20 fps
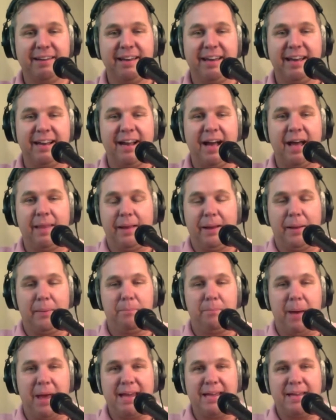and got like a
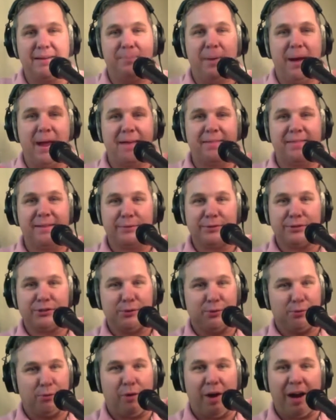bacon pan that was
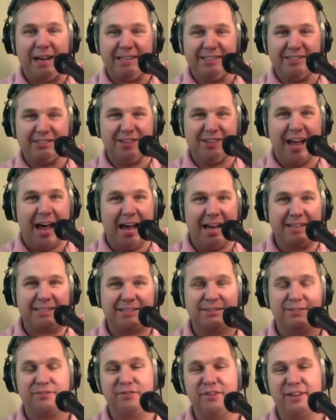the right size
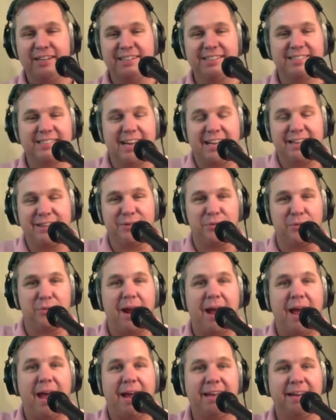to fit inside the
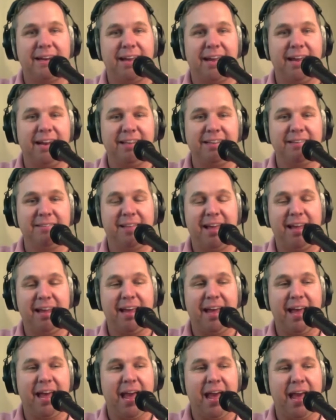racket, and he like
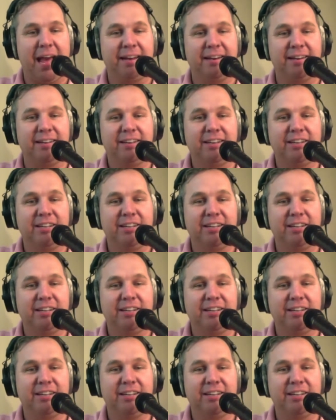had